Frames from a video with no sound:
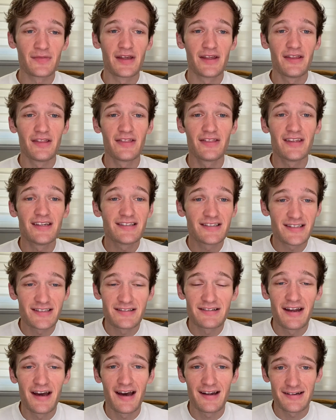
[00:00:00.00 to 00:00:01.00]
This is
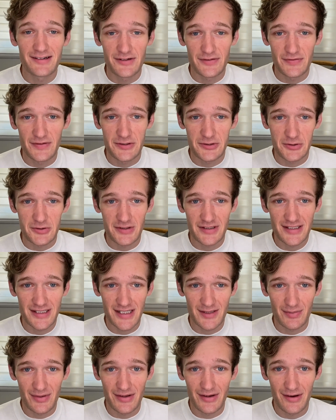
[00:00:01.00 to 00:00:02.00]
not an official
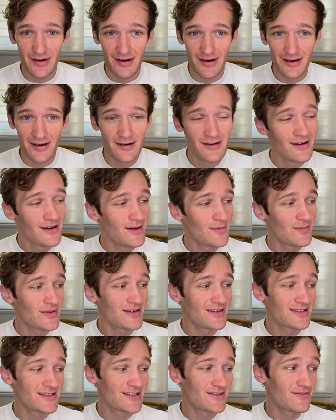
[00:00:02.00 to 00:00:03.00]
TBR,
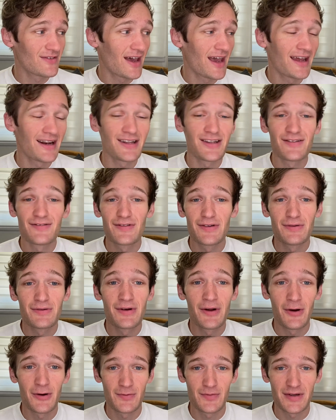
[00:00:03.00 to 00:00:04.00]
because if any of you
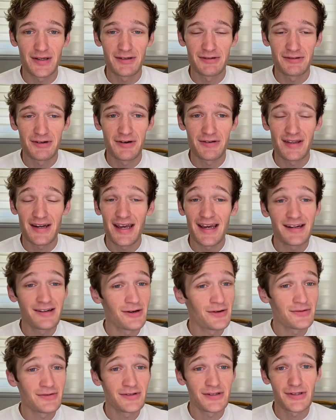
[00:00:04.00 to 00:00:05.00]
know me, you know that I
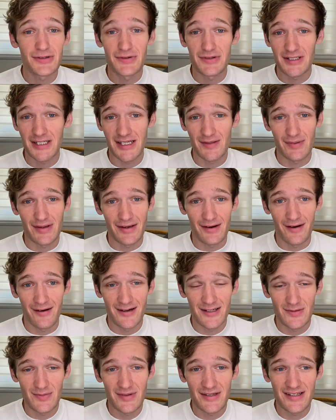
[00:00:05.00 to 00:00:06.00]
don't do
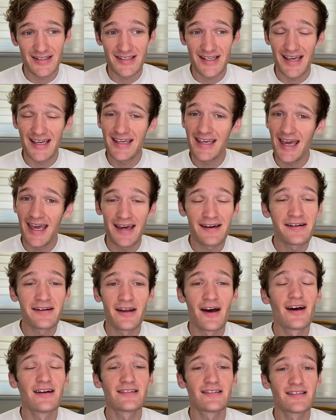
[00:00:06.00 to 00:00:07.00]
TBRs because I
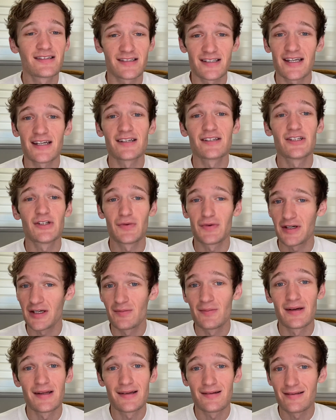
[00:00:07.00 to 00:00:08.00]
cannot stick to a
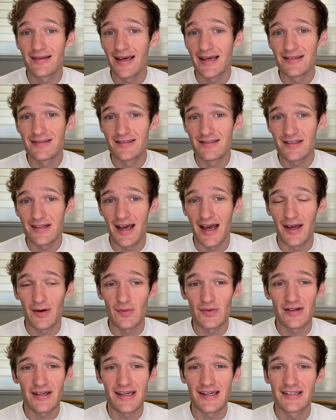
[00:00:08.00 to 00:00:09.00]
committed list. I
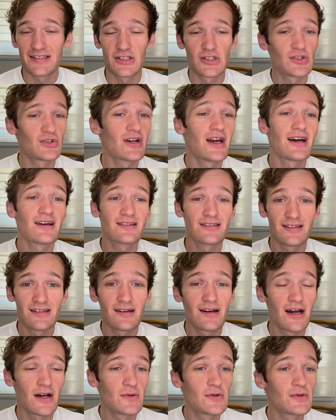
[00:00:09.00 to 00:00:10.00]
will get distracted,
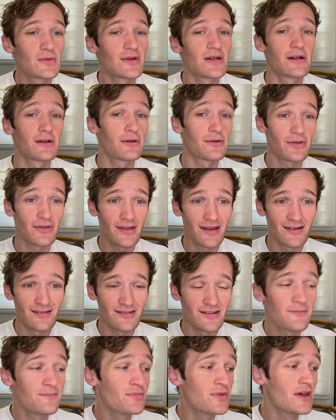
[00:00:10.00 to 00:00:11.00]
I will read other
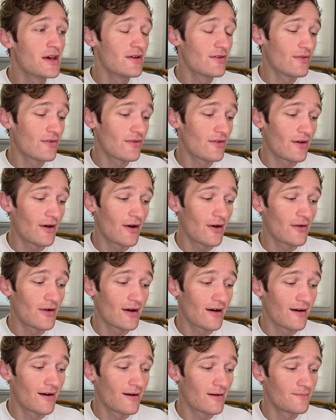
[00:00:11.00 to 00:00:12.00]
things.
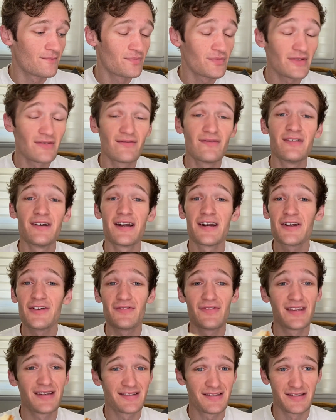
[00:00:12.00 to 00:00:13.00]
So, none of
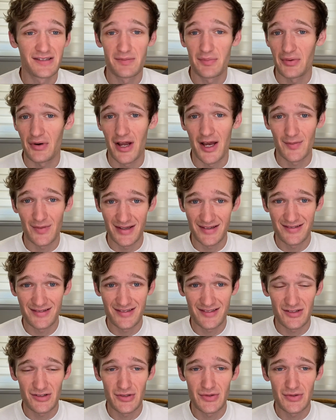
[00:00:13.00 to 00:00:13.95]
this is a promise. Do